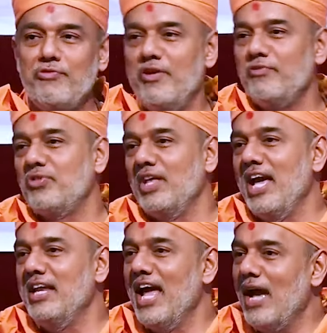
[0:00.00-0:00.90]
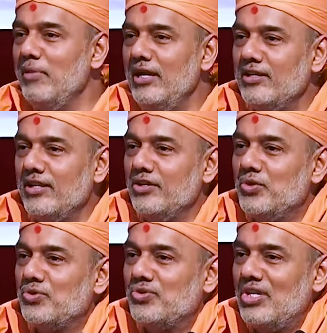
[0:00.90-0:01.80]
Fifth, an ability
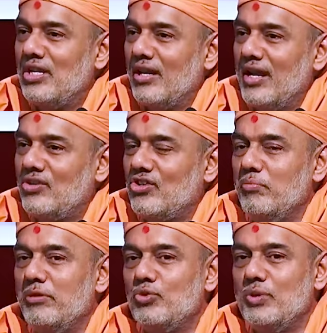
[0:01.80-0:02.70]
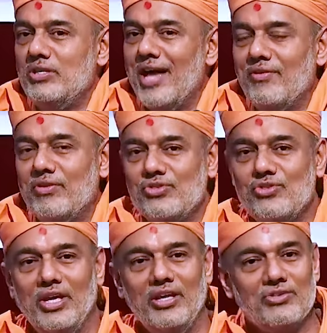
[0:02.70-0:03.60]
to see connection between diverse
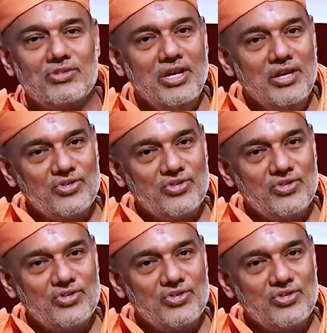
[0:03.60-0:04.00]
things.